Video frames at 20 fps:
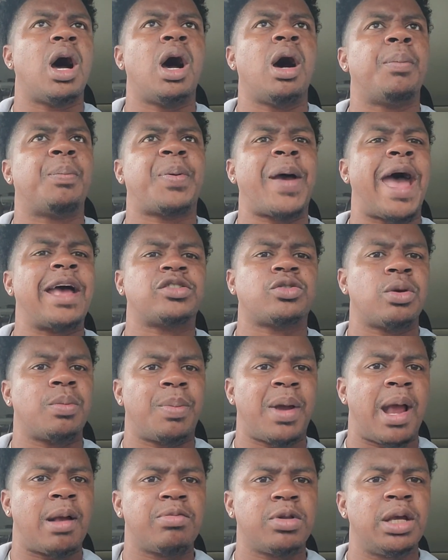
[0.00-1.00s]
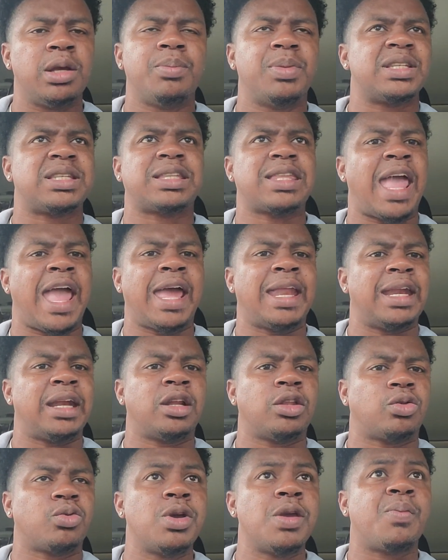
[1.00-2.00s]
Patrick Beverly but stand at
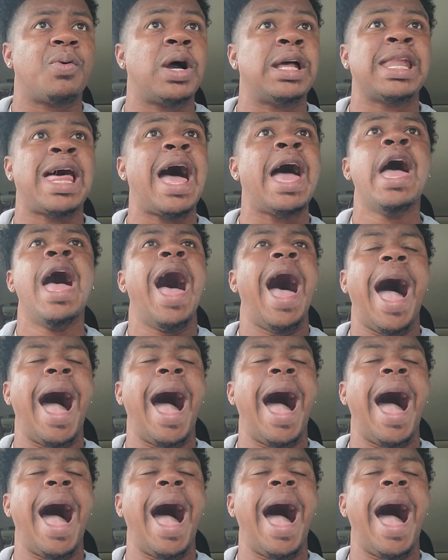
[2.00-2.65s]
the 3-point line?